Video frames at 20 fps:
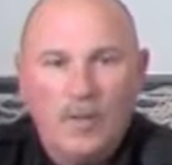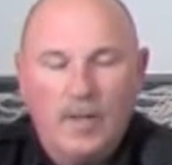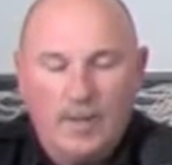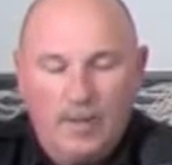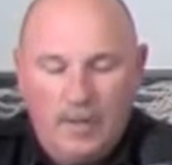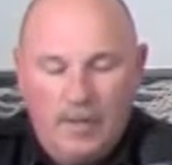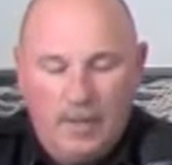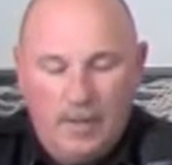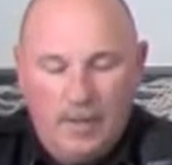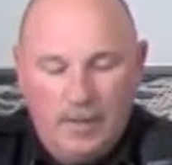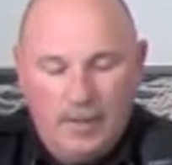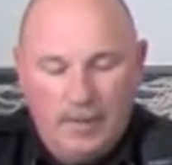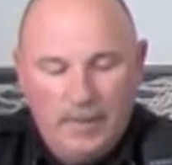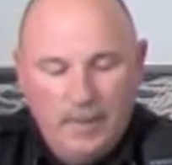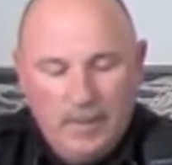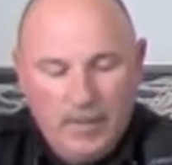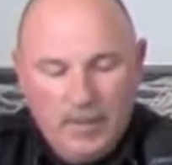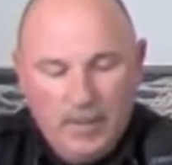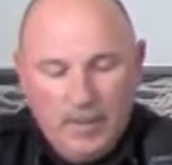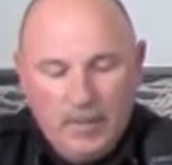and
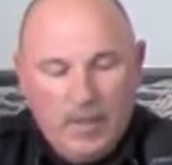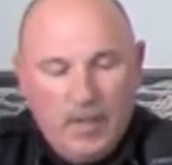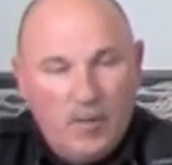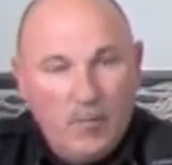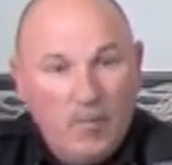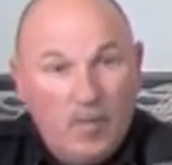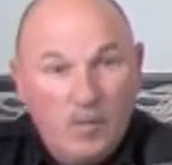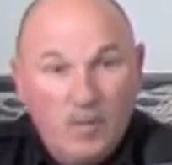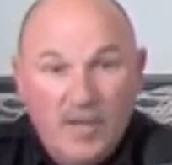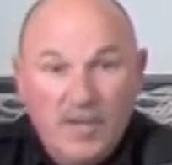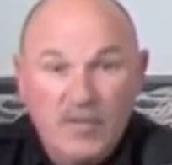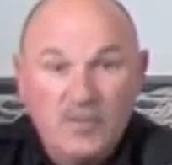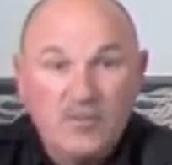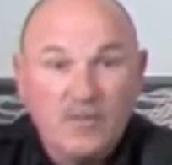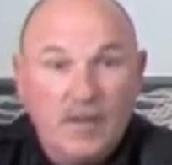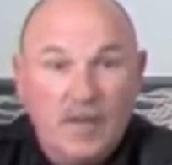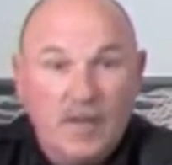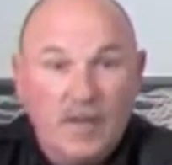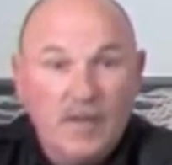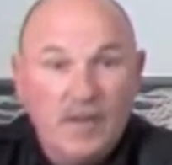the biggest
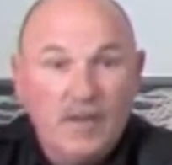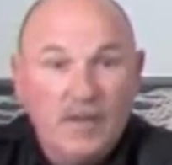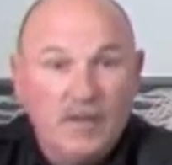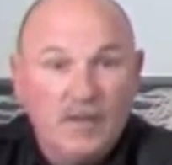thing